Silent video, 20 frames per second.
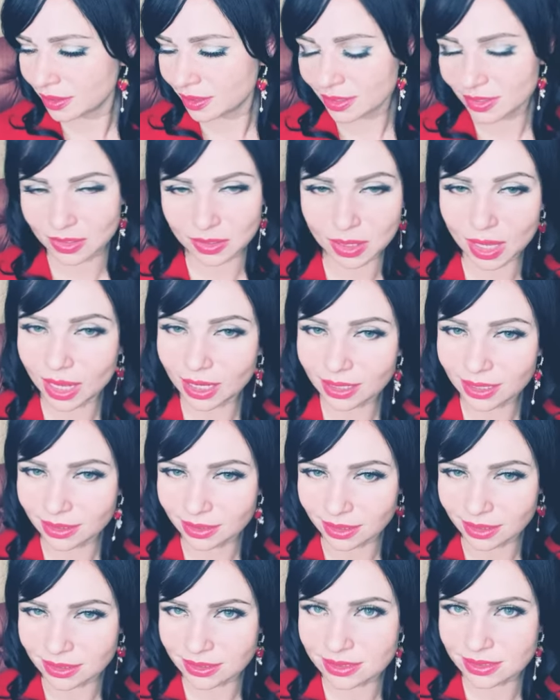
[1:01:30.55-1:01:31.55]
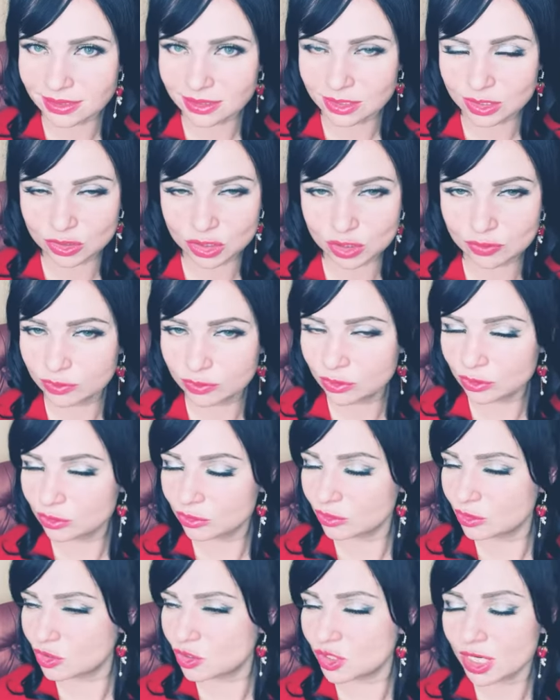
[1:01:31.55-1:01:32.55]
lioness she will
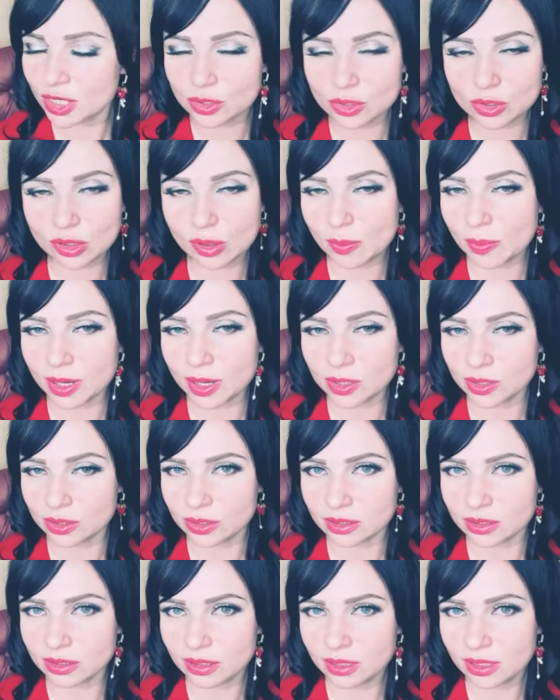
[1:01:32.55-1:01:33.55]
tear you apart